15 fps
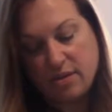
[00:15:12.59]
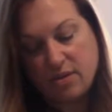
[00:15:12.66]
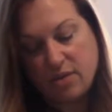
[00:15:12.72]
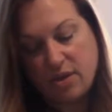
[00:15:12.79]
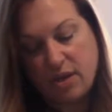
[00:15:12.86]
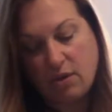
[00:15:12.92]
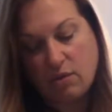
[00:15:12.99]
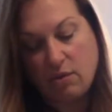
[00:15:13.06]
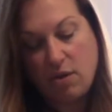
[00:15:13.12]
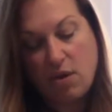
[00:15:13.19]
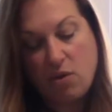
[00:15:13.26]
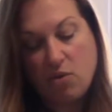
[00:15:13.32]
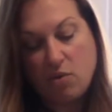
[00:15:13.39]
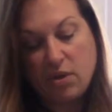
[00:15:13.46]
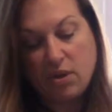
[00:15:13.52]
Okay.
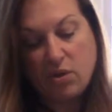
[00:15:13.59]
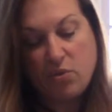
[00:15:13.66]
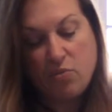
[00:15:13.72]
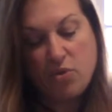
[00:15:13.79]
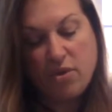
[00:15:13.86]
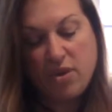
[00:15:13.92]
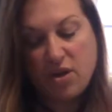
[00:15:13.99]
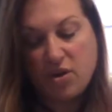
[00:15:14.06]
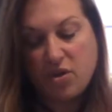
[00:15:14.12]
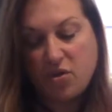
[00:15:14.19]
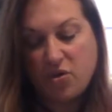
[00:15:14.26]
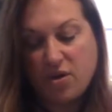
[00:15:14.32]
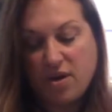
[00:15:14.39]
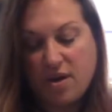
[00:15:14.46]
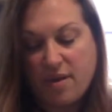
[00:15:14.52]
Oh, a little more than a
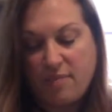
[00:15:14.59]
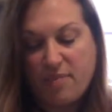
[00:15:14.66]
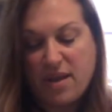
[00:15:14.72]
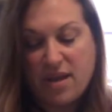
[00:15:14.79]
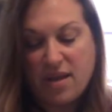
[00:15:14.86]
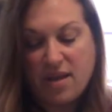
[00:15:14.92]
third cup.